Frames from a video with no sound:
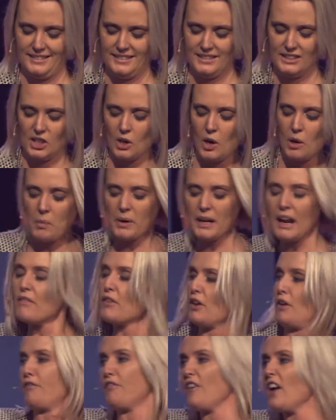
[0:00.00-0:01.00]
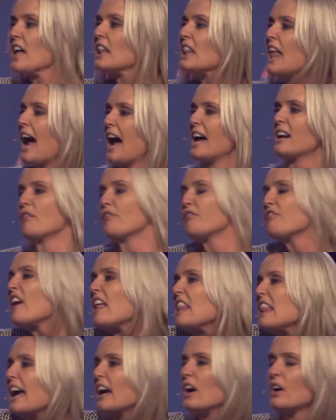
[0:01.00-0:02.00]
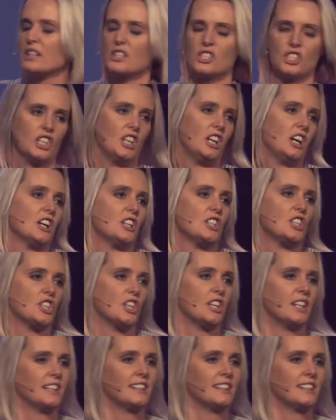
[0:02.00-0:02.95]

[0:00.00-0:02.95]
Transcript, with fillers: Doing whatever you feel like. I don't feel like going to church.